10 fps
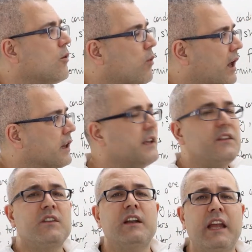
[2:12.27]
Well,
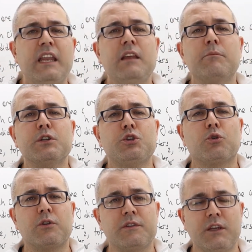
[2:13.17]
is there any
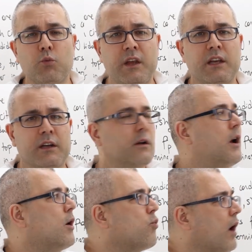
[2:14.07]
majority winner?
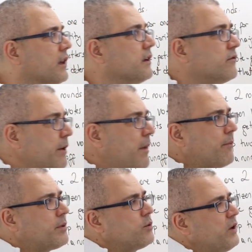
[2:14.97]
Well,
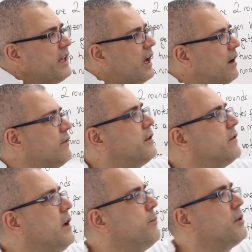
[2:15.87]
remember we have
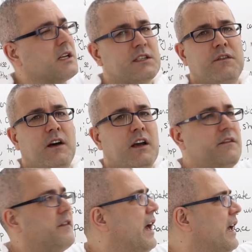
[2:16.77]
3 plus
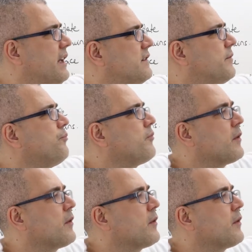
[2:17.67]
5, 8,